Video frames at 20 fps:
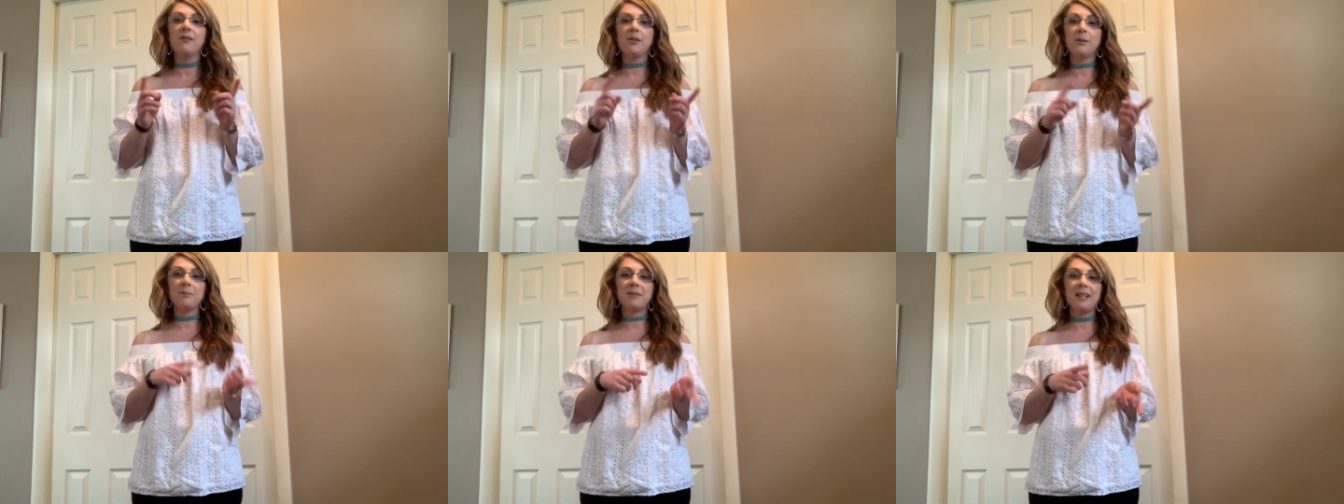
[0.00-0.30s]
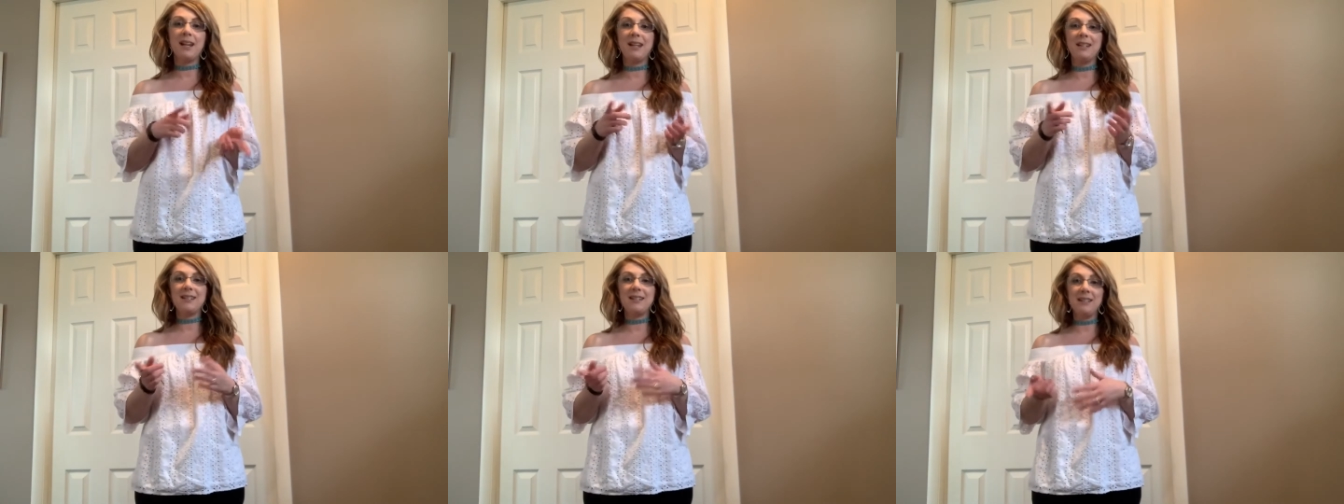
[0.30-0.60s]
from
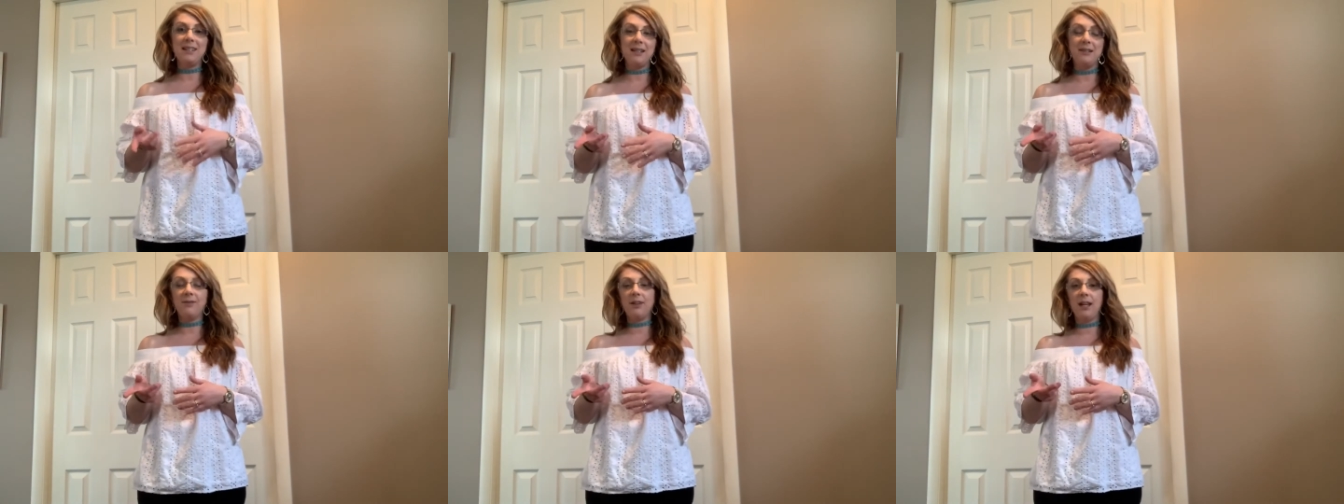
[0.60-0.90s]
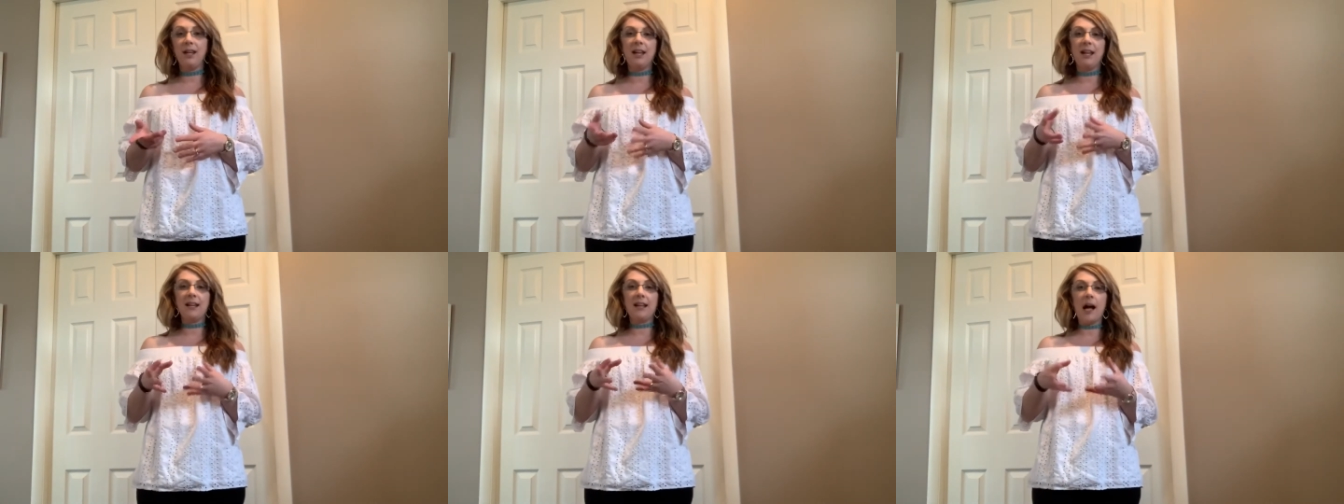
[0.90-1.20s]
day to
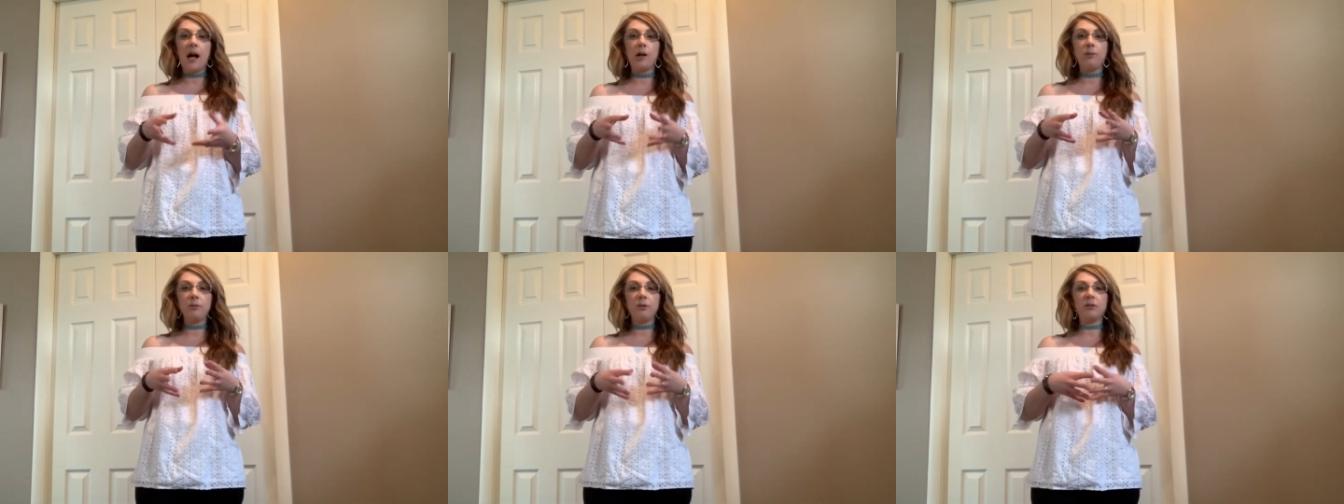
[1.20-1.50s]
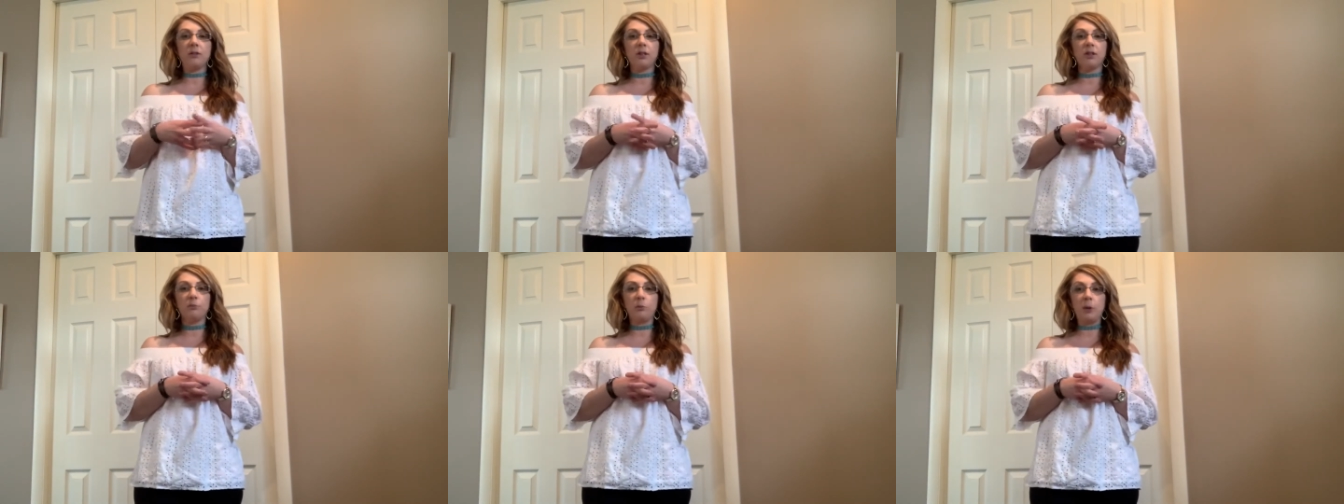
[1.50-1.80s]
evening and help
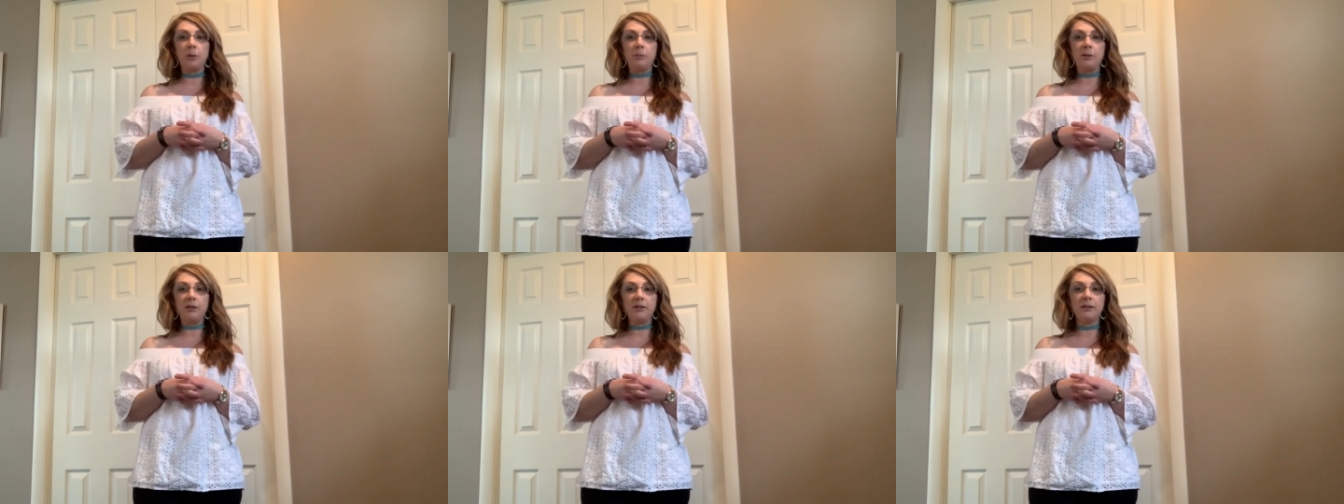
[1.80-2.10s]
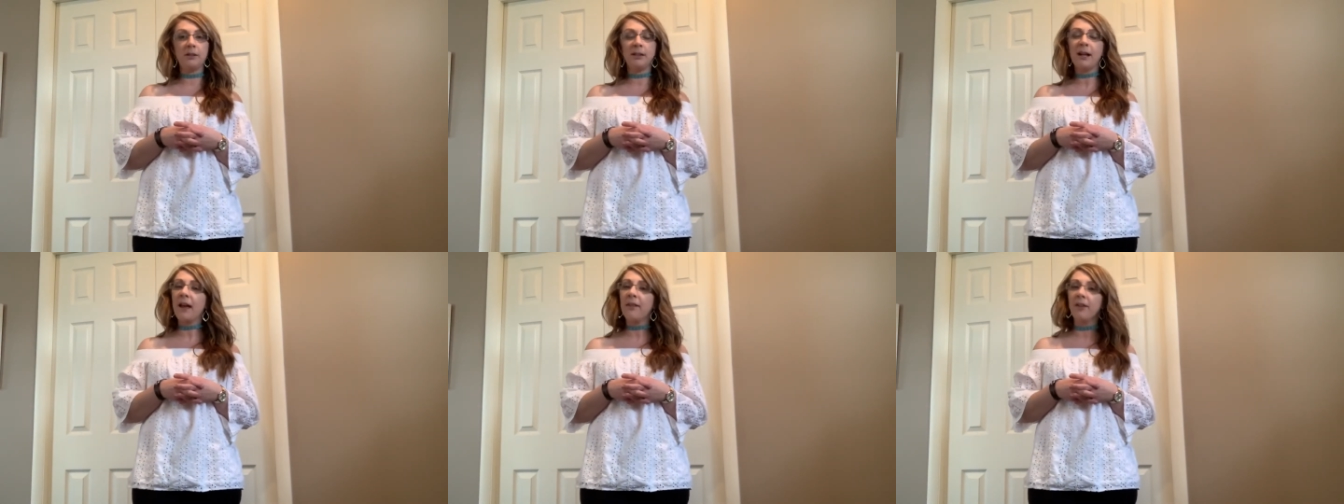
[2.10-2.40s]
you look more pulled
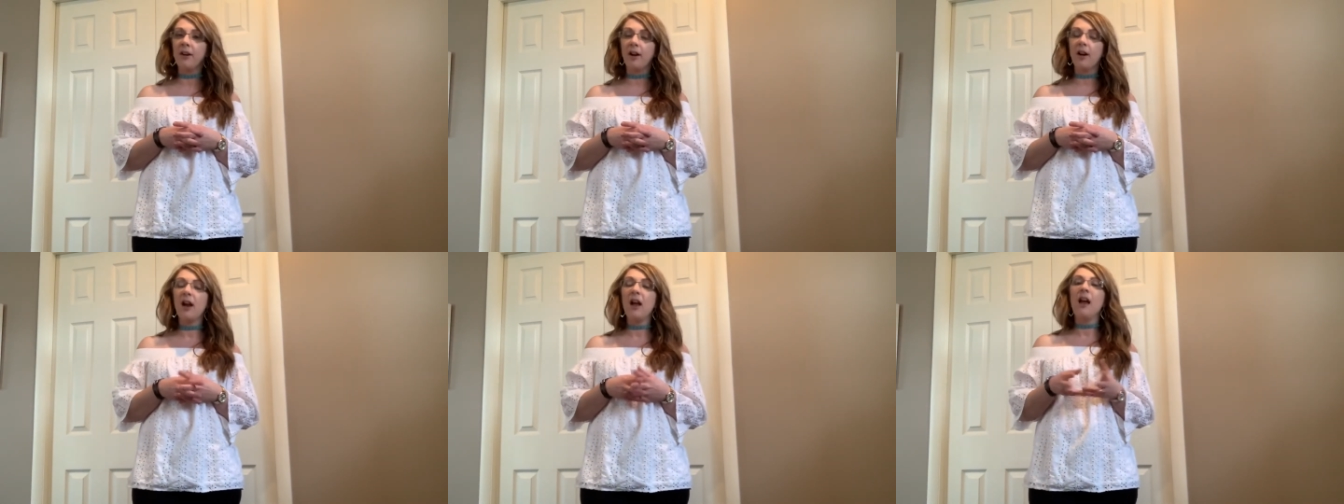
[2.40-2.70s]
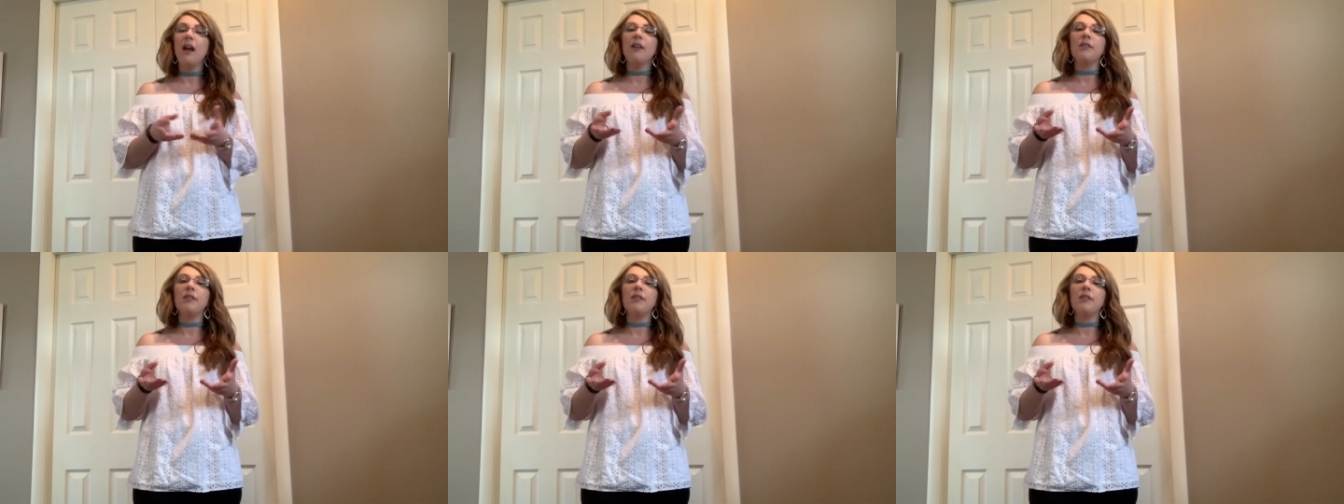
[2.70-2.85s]
together.